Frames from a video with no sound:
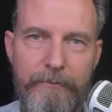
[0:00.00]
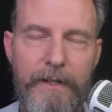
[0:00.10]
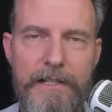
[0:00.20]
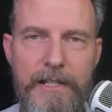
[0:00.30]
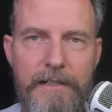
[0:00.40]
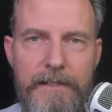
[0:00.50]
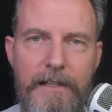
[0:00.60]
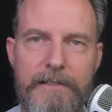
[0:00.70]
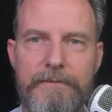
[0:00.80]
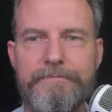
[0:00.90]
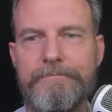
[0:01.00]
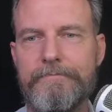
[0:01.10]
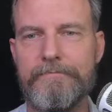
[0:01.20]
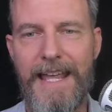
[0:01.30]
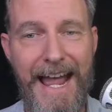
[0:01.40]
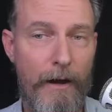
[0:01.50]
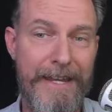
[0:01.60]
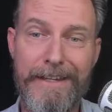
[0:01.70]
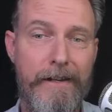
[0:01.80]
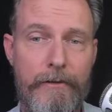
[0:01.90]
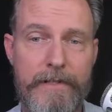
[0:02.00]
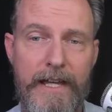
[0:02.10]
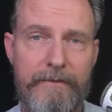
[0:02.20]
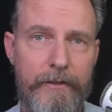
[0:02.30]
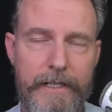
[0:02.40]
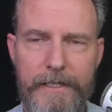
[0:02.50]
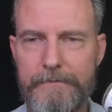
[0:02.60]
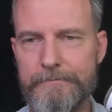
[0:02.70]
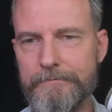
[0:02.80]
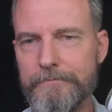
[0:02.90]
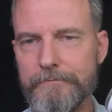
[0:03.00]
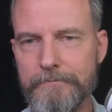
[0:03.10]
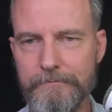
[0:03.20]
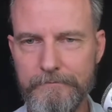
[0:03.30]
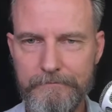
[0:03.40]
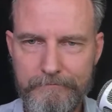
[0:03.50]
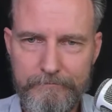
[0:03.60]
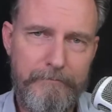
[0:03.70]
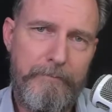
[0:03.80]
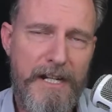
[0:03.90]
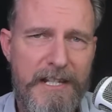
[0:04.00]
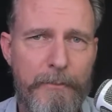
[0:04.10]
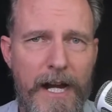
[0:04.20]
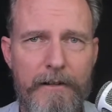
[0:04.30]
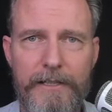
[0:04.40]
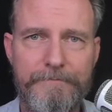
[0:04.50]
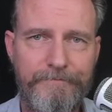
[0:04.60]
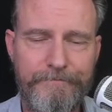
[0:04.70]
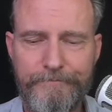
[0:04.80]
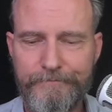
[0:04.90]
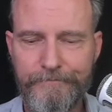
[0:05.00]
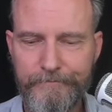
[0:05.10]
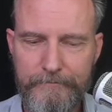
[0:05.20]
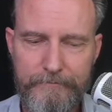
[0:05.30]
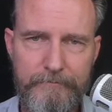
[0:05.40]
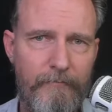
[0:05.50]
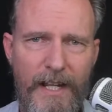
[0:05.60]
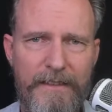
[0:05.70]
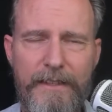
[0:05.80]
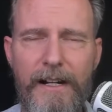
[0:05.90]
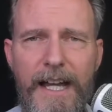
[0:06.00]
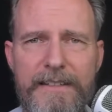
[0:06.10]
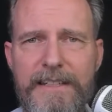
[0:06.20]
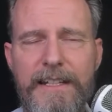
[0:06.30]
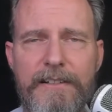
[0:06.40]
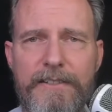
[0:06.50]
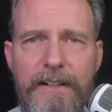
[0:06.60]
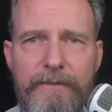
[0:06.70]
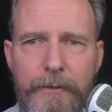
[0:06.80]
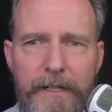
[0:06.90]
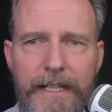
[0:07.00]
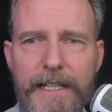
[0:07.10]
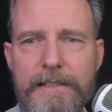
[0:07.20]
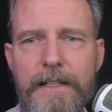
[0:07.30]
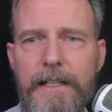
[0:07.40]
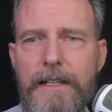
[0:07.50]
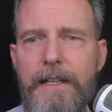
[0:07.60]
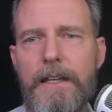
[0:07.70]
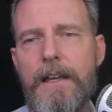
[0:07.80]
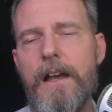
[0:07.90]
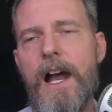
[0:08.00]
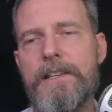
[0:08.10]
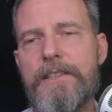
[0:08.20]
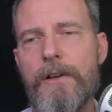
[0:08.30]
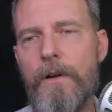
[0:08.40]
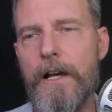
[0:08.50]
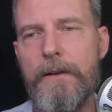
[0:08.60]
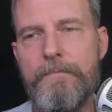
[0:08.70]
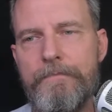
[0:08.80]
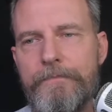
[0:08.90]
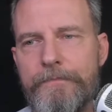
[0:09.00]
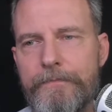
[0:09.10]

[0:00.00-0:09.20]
Frangine tells it. How he knows, I have no idea. But he's a brownie. Their eyes and ears are everywhere, I guess. All right, so